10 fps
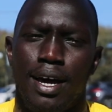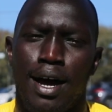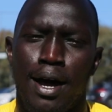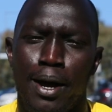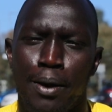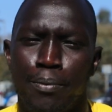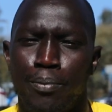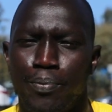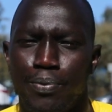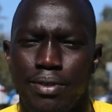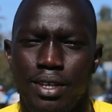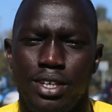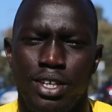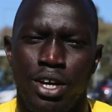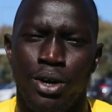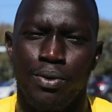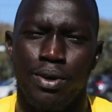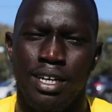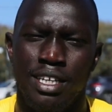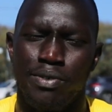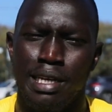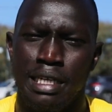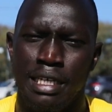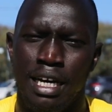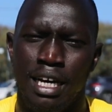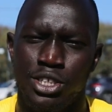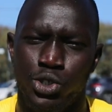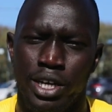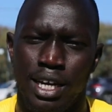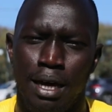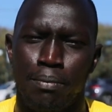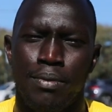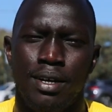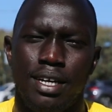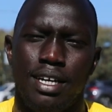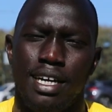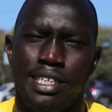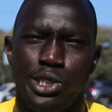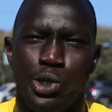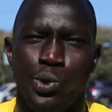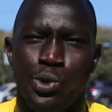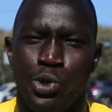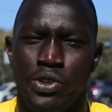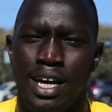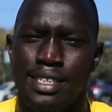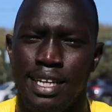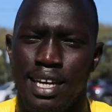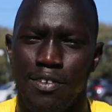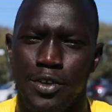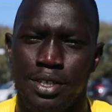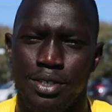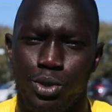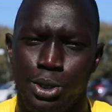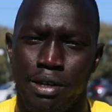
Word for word: Um, you know, I didn't really uh, join a club until 2011 was